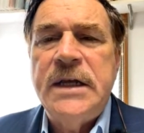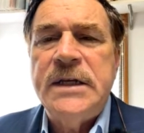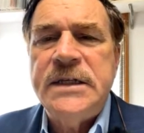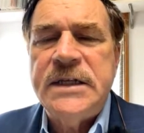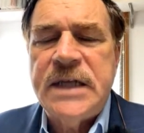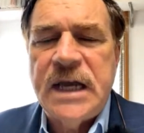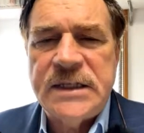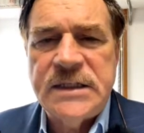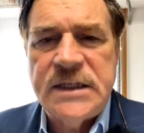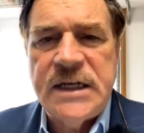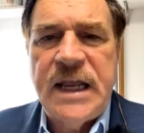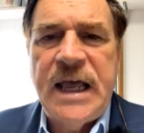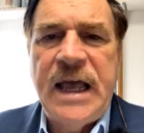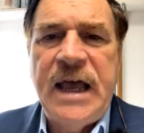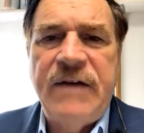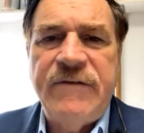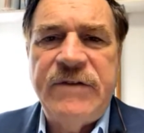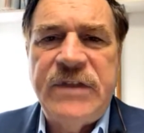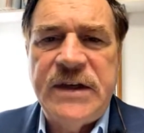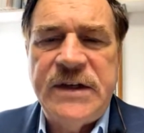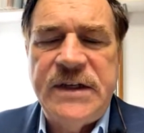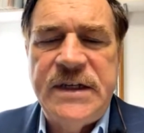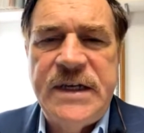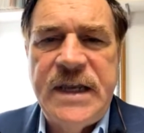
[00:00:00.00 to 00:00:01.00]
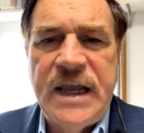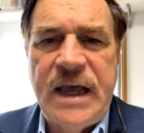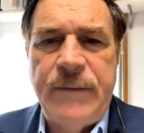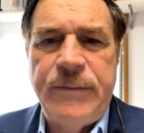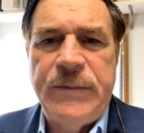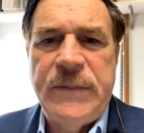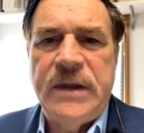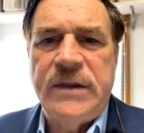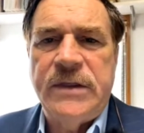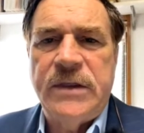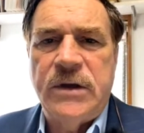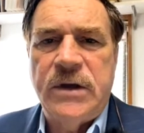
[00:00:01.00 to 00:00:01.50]
doesn't have the
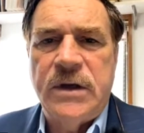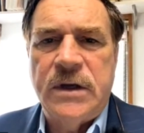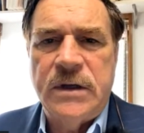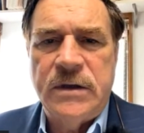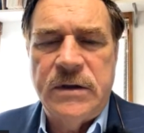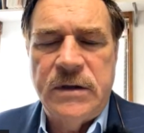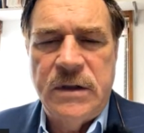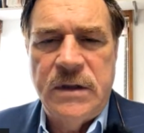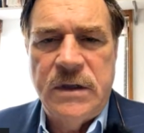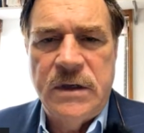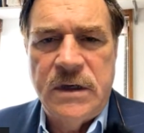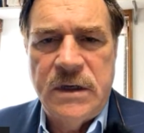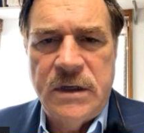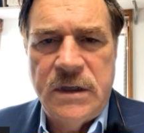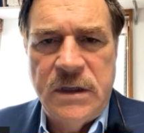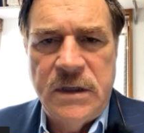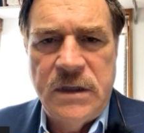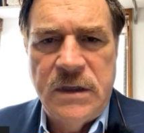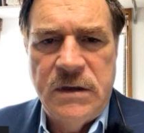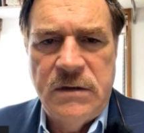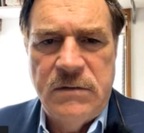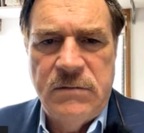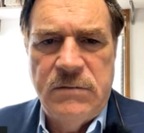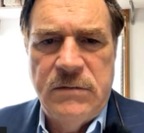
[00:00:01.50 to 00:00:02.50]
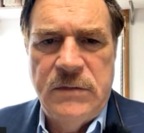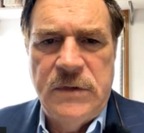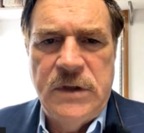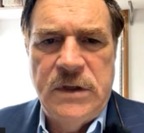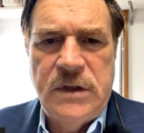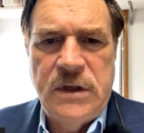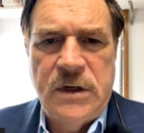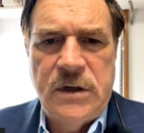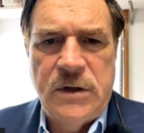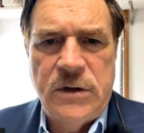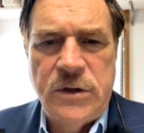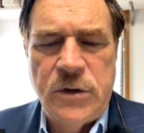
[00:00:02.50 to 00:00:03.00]
depth and
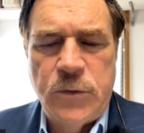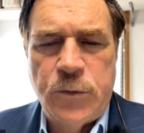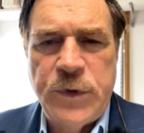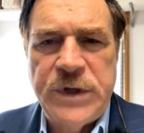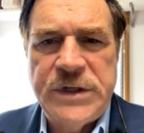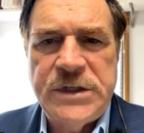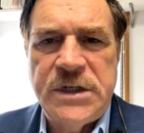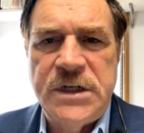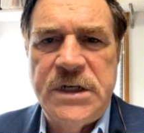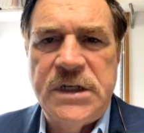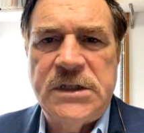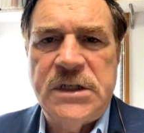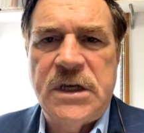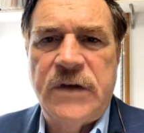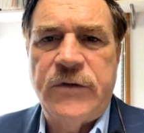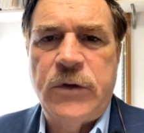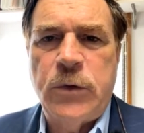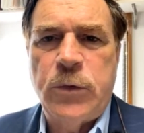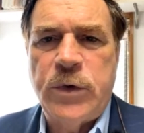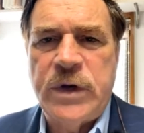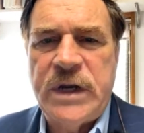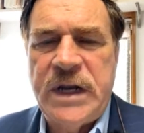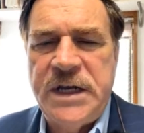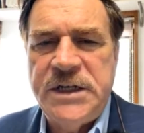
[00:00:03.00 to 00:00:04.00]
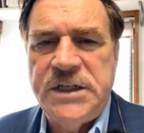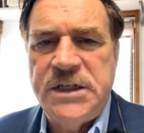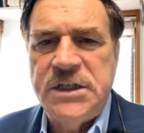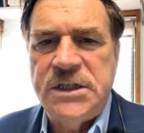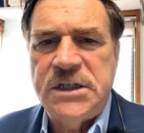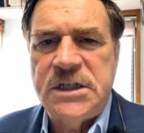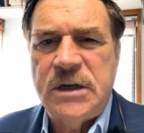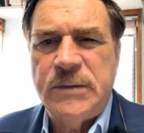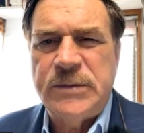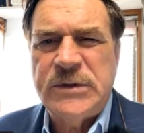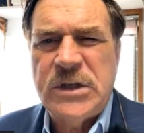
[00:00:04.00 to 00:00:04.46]
the richness of the relationship.